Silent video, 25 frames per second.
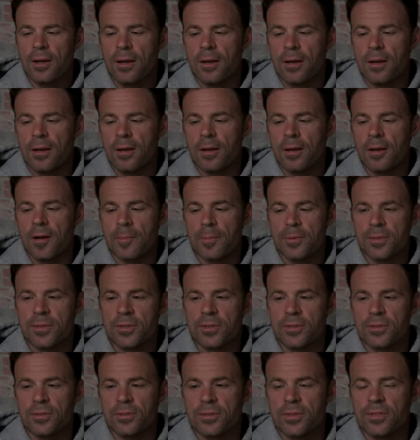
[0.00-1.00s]
up
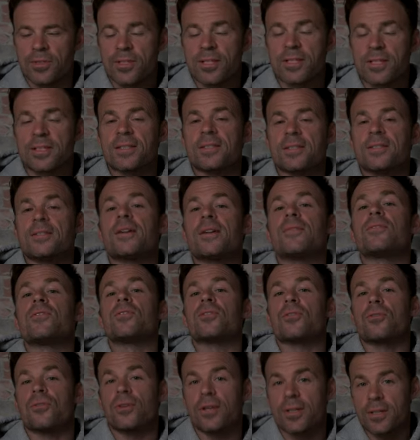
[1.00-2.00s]
until 67
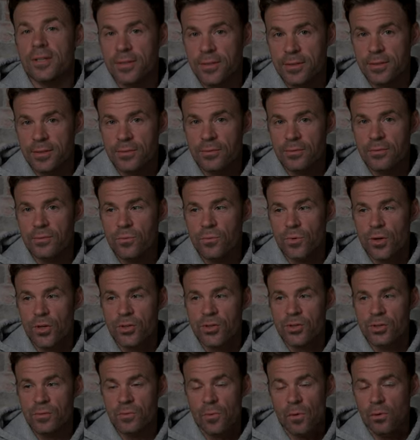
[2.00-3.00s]
degrees,
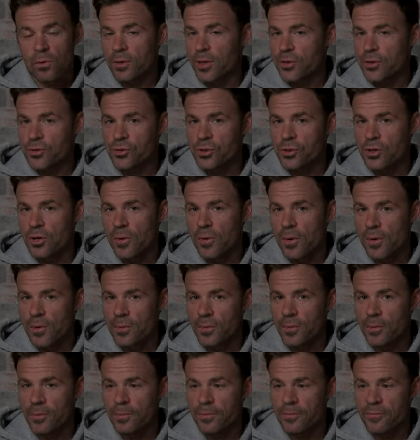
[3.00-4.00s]
which it won't let you
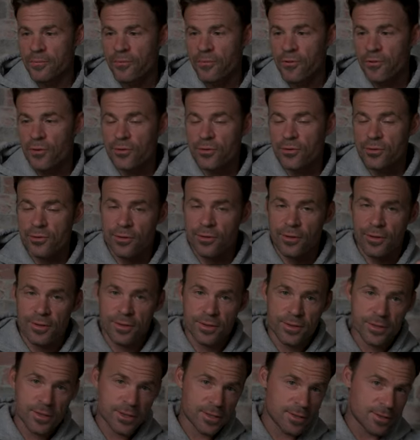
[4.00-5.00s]
go further
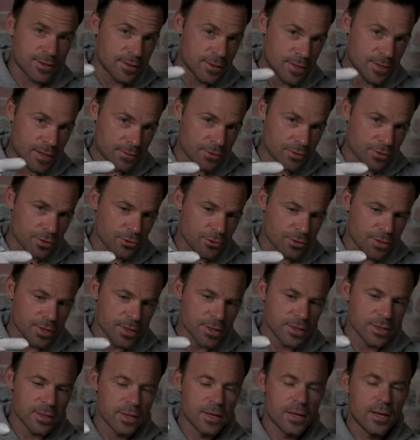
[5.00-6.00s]
than 67
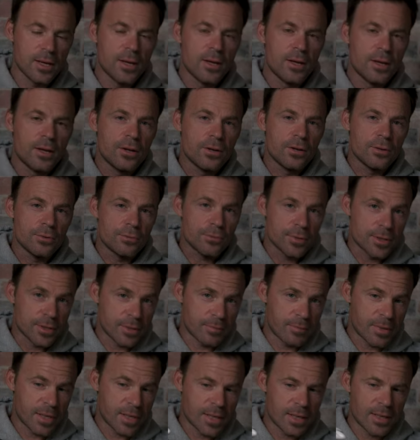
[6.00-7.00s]
degrees.
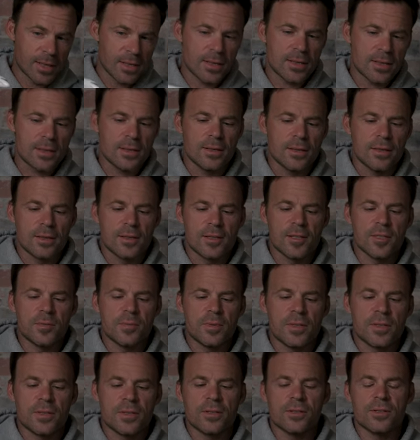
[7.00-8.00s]
Reason being is
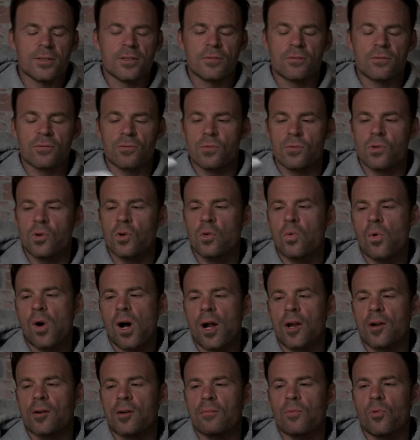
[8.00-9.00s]
because it will
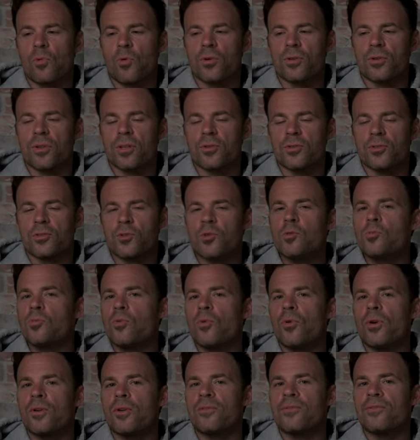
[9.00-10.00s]
require more than
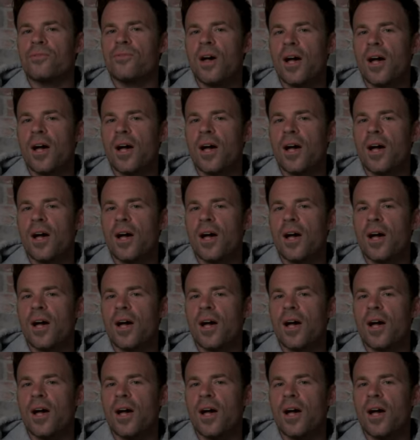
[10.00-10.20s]
2.5